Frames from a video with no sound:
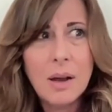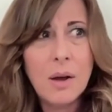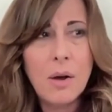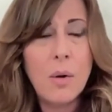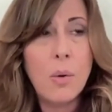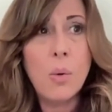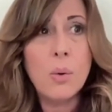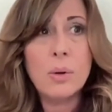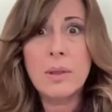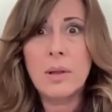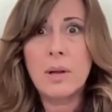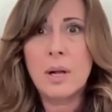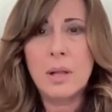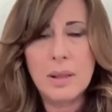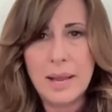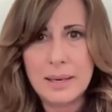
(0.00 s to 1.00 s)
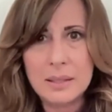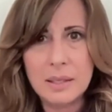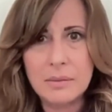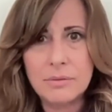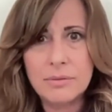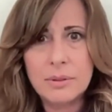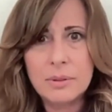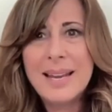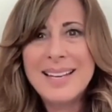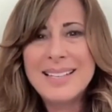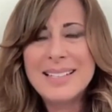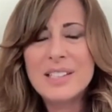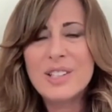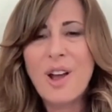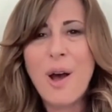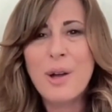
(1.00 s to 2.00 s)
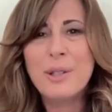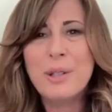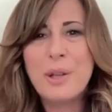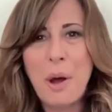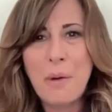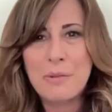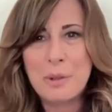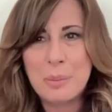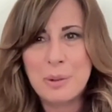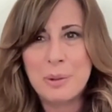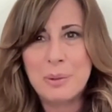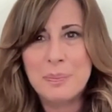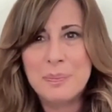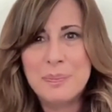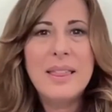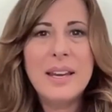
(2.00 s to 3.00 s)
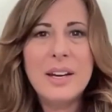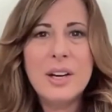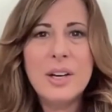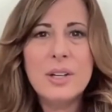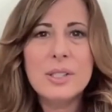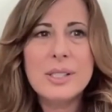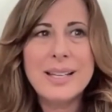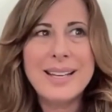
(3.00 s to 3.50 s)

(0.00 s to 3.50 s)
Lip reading: or the collective. And it's uncomfortable. There's